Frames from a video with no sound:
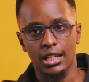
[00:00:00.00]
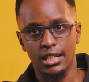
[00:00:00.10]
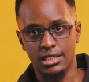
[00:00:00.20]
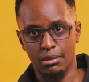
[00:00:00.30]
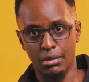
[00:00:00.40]

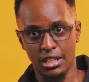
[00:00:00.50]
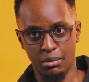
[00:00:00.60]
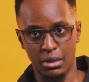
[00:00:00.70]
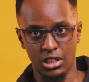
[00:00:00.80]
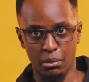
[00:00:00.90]
is the
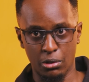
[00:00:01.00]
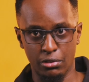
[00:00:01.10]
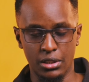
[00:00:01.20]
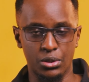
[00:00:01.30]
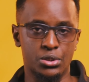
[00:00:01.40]
best picture
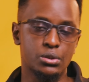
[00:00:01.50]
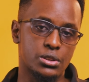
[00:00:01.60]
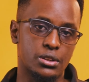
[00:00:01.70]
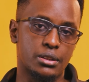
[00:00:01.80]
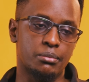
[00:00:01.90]
profile to shoot
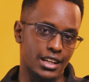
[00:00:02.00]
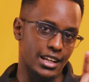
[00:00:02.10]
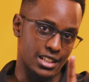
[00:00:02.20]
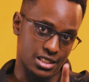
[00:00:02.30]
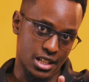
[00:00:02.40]
on
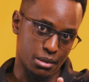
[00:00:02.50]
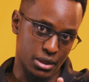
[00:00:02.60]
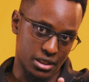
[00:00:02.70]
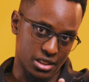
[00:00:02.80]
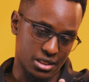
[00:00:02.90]
in
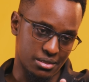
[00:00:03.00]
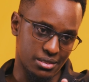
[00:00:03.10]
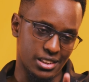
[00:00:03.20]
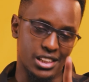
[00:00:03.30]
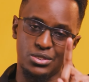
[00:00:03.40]
10-bit.
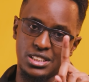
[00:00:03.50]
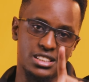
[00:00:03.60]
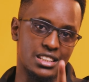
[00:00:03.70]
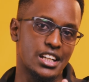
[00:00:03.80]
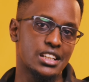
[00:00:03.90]
It was
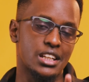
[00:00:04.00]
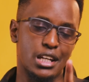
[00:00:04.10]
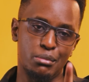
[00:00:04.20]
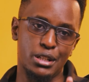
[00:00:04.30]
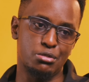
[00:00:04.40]
designed
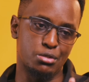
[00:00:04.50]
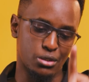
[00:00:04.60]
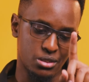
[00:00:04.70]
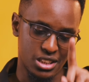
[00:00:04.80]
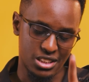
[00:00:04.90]
and made
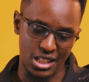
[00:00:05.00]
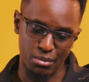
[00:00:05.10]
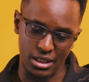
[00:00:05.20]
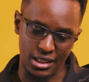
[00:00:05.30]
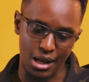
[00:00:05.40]
for
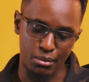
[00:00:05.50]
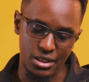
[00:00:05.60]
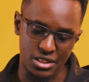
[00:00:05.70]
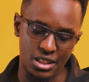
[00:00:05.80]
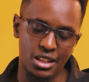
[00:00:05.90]
10-bit
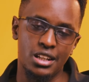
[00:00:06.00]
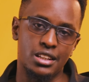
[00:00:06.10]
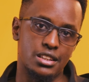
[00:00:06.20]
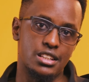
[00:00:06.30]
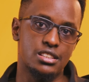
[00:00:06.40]
cameras.
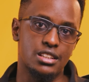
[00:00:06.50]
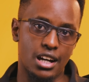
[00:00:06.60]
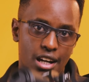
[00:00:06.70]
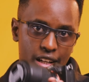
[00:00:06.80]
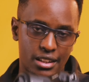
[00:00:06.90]
This
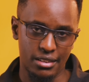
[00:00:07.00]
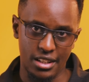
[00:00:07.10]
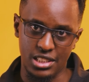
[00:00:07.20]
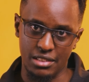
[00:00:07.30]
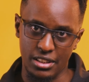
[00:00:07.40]
guy,
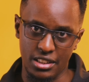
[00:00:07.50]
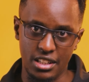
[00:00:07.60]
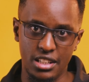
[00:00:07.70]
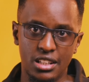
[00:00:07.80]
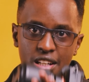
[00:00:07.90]
A7
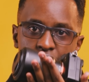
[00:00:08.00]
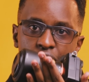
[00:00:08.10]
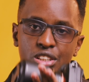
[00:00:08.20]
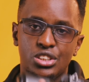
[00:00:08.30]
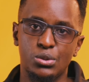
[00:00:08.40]
III,
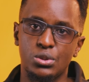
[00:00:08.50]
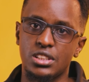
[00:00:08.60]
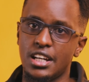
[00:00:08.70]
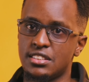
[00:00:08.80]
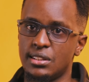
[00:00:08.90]
shoots
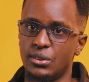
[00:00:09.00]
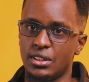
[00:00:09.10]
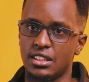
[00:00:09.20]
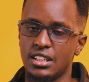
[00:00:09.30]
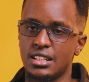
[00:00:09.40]

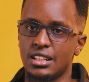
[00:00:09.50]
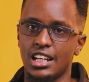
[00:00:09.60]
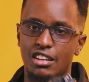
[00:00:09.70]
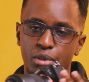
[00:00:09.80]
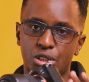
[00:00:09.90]
S-Log3,
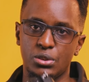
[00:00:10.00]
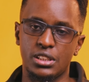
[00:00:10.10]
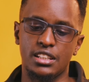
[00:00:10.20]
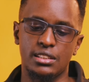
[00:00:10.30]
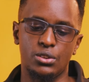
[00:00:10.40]
and I've been
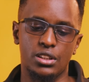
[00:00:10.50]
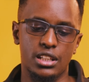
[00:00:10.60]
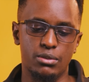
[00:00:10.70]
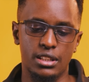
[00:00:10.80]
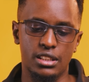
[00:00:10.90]
shooting
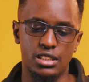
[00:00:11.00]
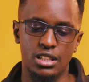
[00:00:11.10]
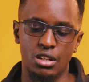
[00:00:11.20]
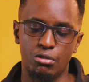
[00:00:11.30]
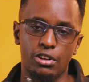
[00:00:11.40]
S-Log3 with it
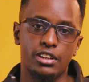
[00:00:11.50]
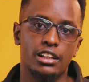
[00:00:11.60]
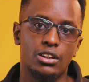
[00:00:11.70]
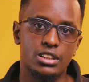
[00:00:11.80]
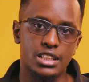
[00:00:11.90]
for a
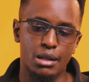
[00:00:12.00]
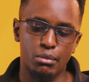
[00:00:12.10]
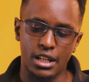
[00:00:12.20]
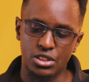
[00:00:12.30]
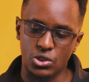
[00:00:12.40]
really long time,
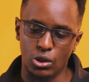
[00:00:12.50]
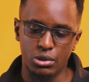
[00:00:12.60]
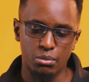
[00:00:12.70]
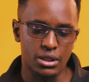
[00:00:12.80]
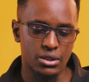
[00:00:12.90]
but I
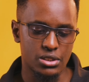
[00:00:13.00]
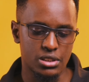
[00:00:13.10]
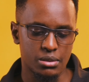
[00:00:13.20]
stopped because